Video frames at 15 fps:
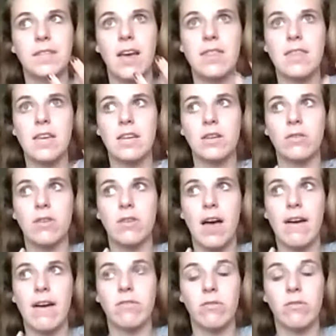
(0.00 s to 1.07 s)
And then you'll
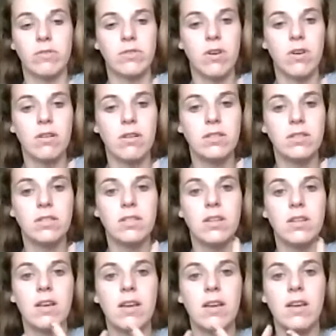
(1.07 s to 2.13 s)
have your results
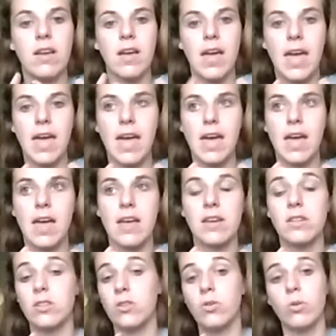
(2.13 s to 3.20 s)

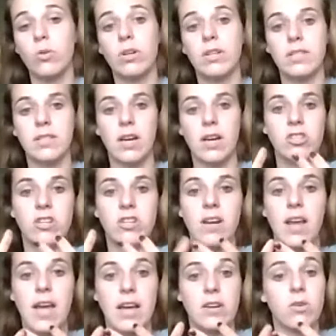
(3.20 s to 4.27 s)
and your discussion
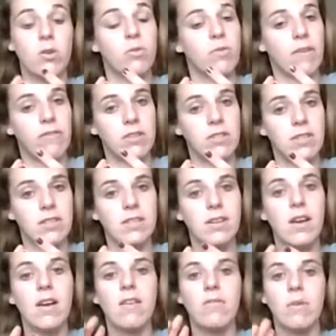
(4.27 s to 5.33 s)
and your references.
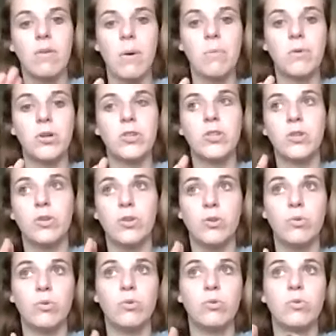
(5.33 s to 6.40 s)
Remember to
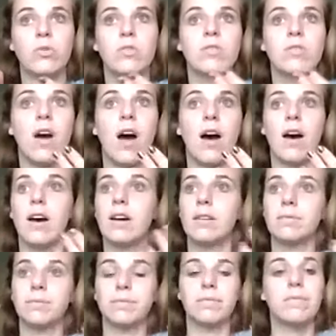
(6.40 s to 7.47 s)
use
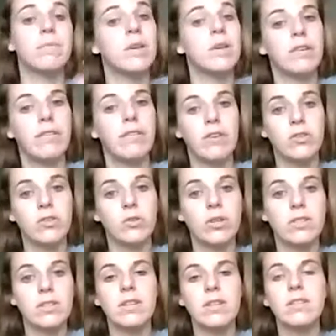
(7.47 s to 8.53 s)
peer-reviewed
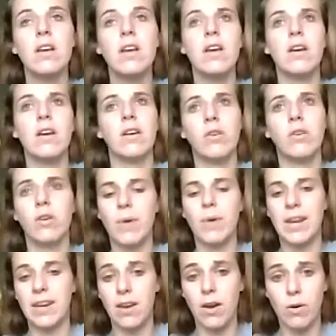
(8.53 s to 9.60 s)
sources. Good way
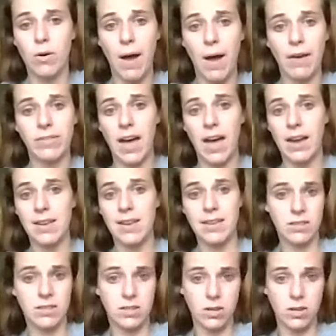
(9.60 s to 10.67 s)
to go about that
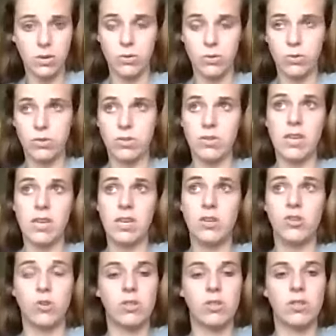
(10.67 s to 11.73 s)
is to use the
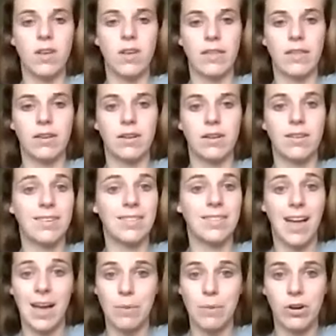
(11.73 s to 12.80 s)
Georgia Southern
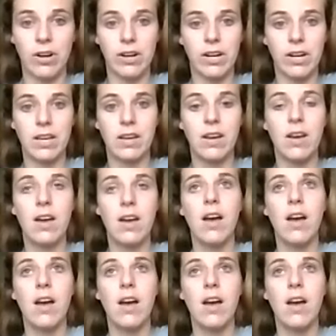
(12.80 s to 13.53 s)
Library